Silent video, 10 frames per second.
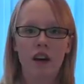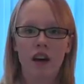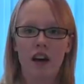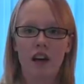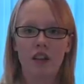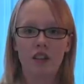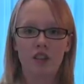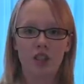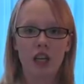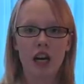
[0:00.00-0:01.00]
And
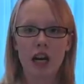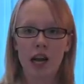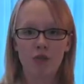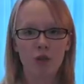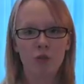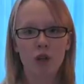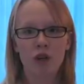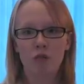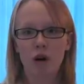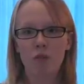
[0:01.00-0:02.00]
she got everyone
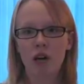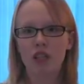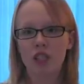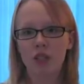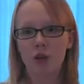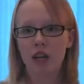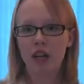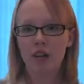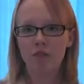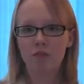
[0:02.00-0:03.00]
on my bus to join
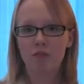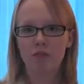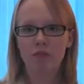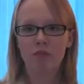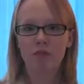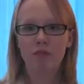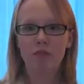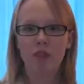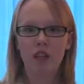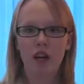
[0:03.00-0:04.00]
in.
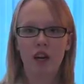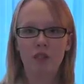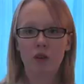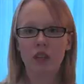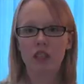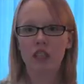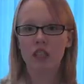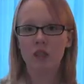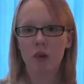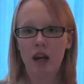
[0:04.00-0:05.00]
And of course,
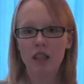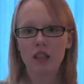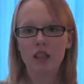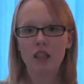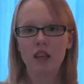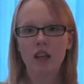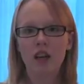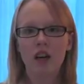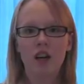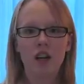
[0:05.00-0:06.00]
it's the bus.
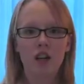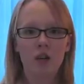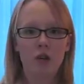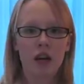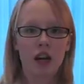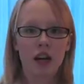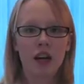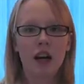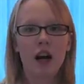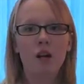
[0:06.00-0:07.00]
You can't
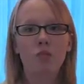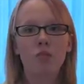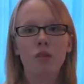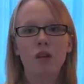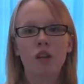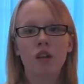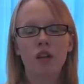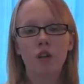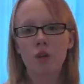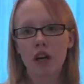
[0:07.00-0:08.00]
get up,
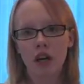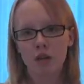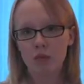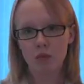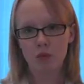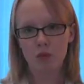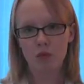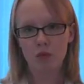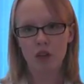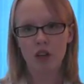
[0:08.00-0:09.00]
you can't move.
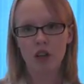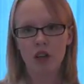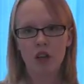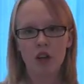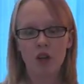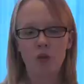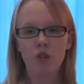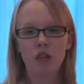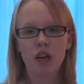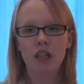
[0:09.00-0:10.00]
You
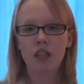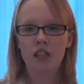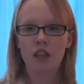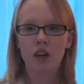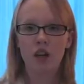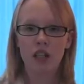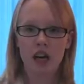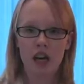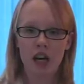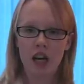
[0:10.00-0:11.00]
just had to sit there and
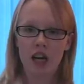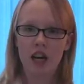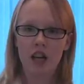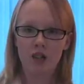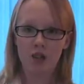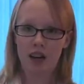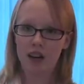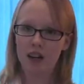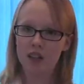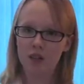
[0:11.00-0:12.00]
take it and try
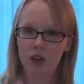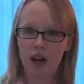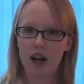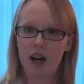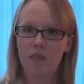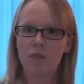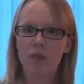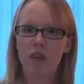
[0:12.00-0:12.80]
not to cry,